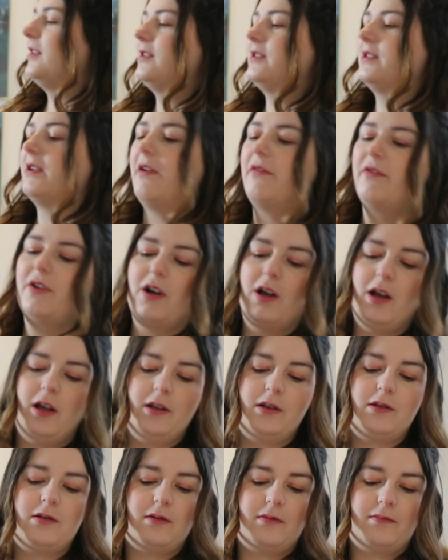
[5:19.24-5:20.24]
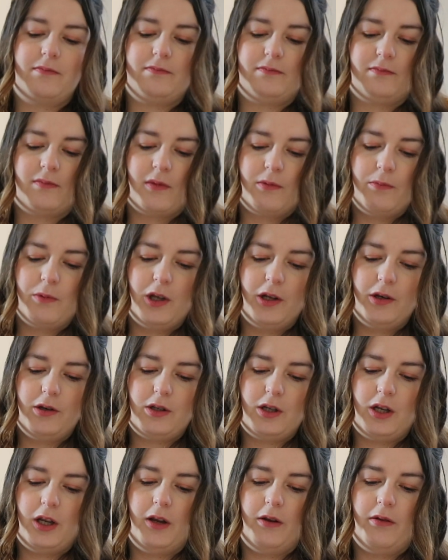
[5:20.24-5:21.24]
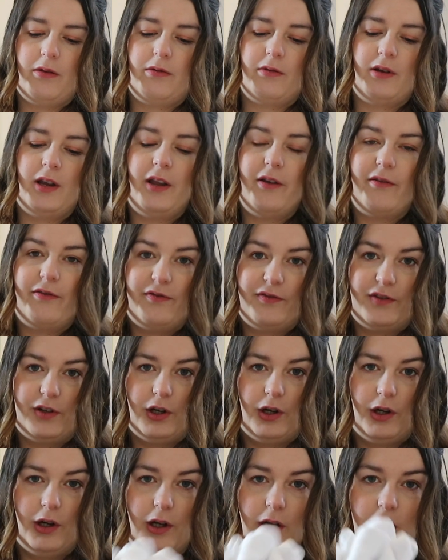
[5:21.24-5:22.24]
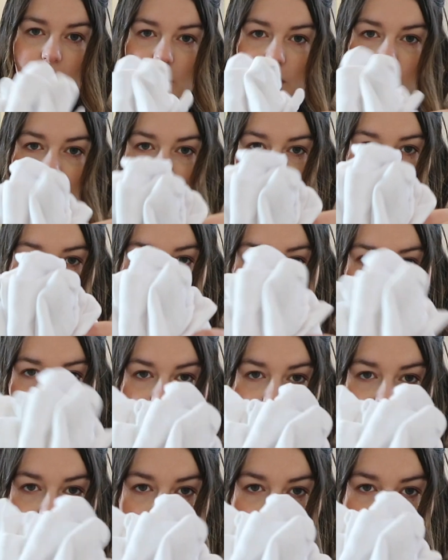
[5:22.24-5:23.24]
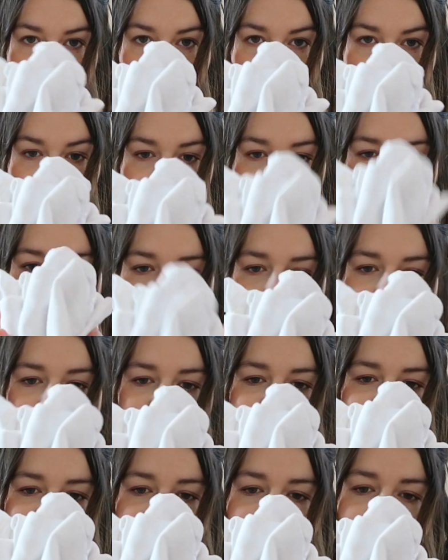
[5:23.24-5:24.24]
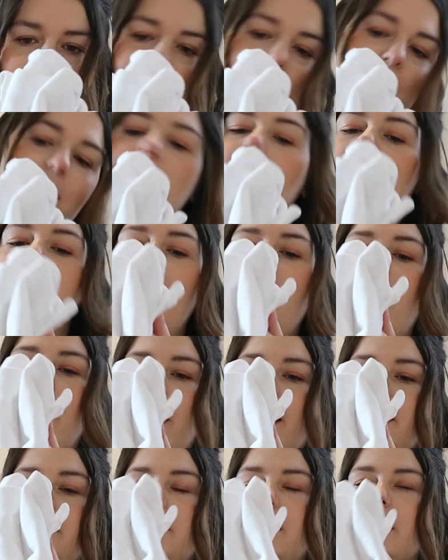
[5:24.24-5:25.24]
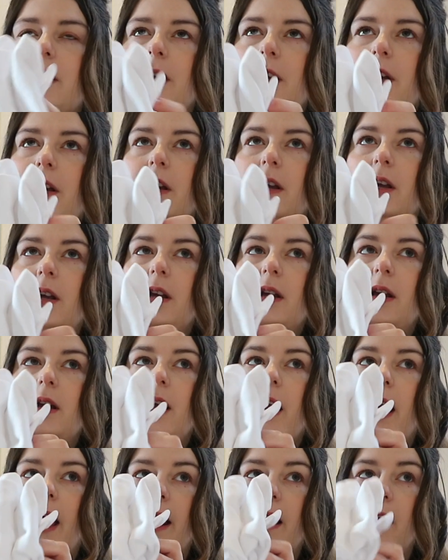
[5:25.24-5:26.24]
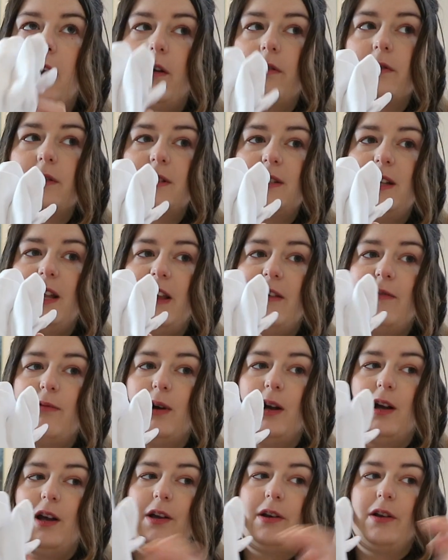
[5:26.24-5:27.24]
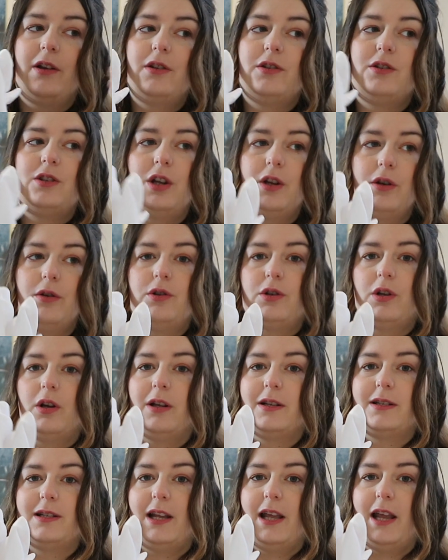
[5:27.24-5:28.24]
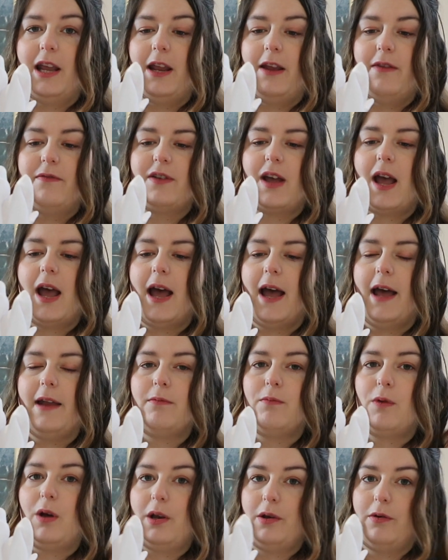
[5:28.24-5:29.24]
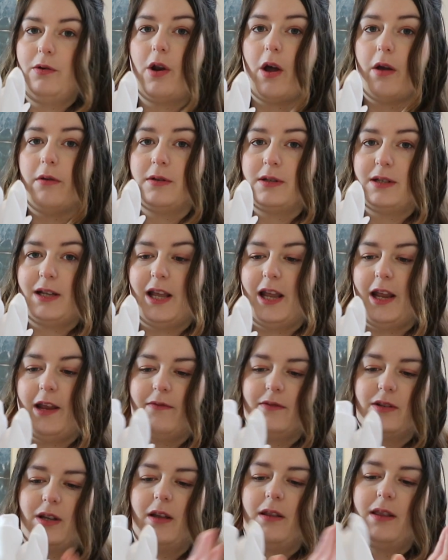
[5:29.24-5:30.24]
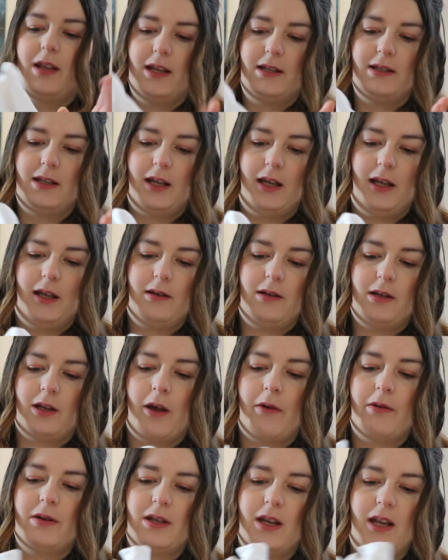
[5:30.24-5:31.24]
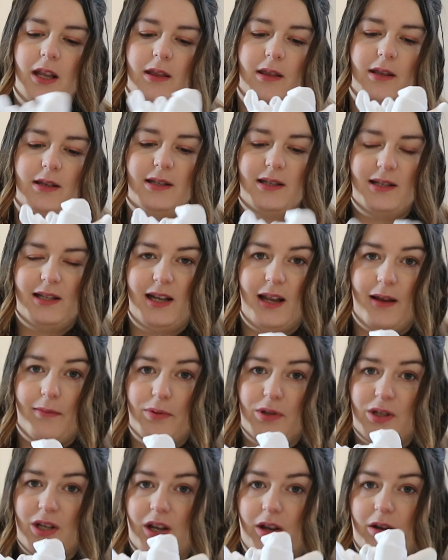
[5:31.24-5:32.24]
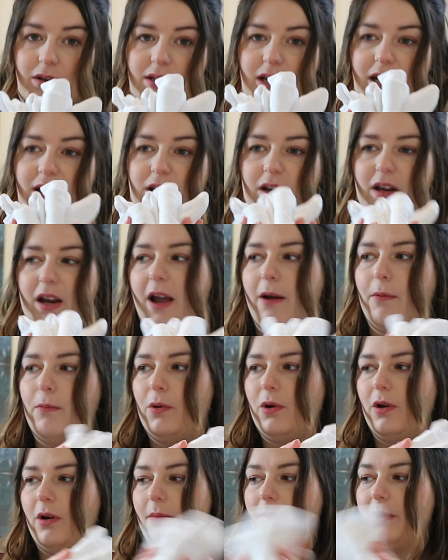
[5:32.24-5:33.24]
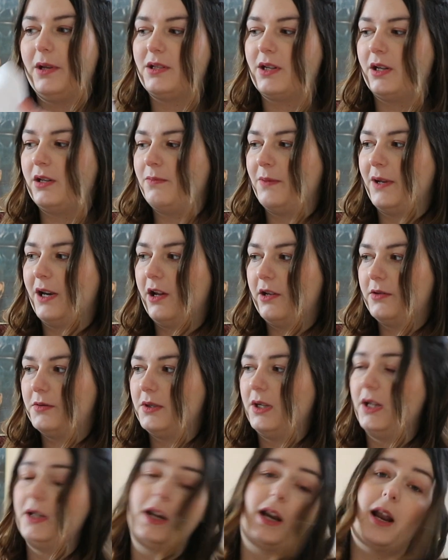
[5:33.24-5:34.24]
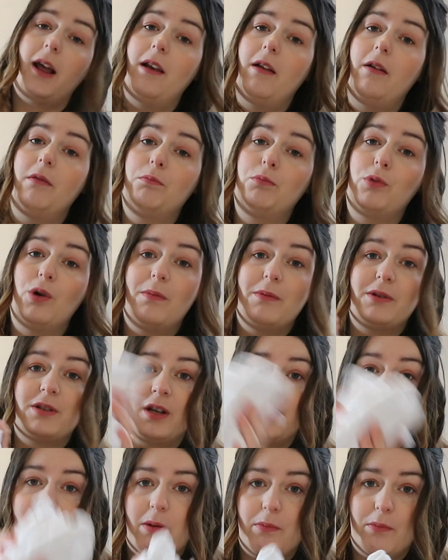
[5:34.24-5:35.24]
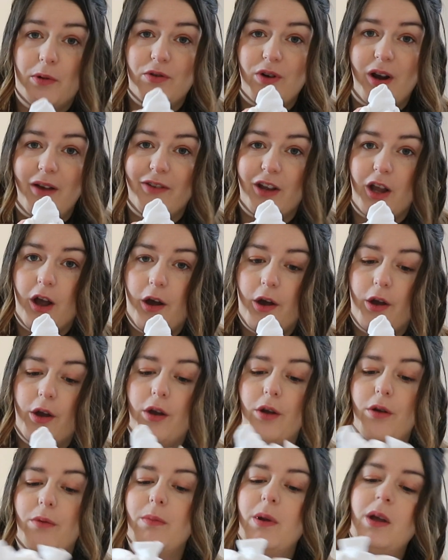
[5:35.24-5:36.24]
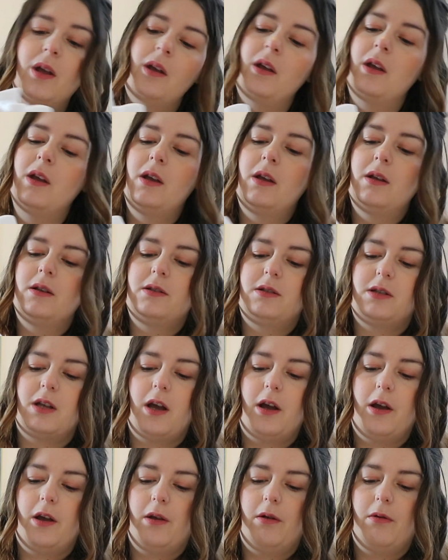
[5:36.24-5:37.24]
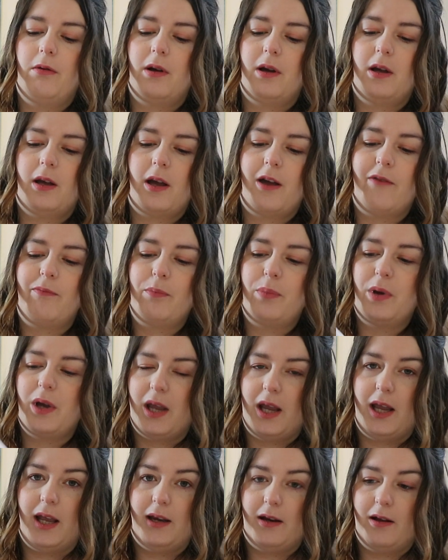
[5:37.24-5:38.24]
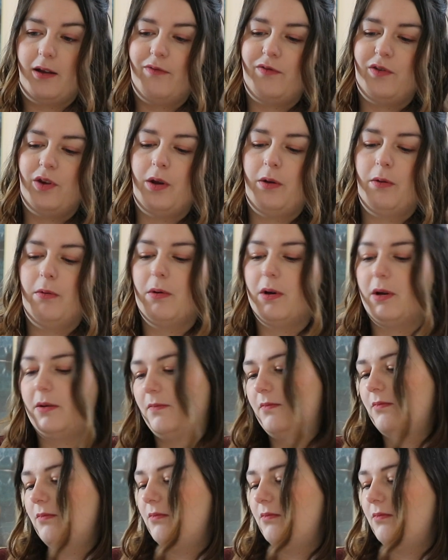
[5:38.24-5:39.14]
So I've got 1, 2, 3, 4 plain white vests. There's a long sleeve one, 2 short sleeves and 1 no sleeve. So these are to go underneath the sleep suits. I don't know how warm it's going to be in hospital. I don't know how warm it's going to be when we're driving home. So I've put in a few